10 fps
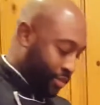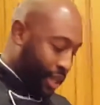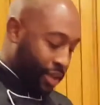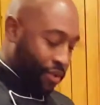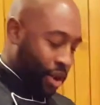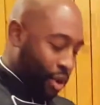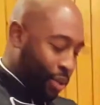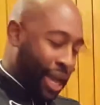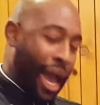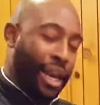Even though we
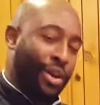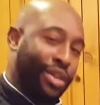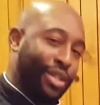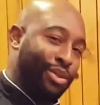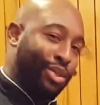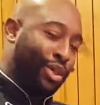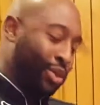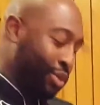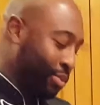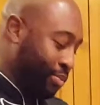got it on
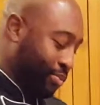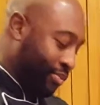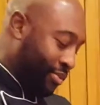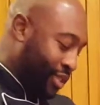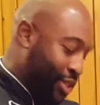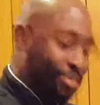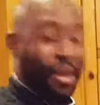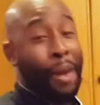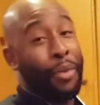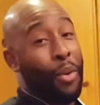YouTube, you'll
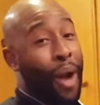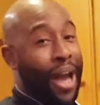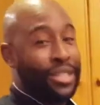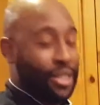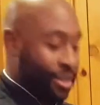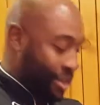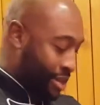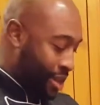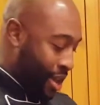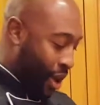be able to watch it
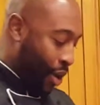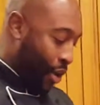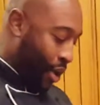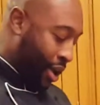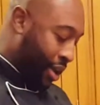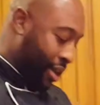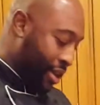on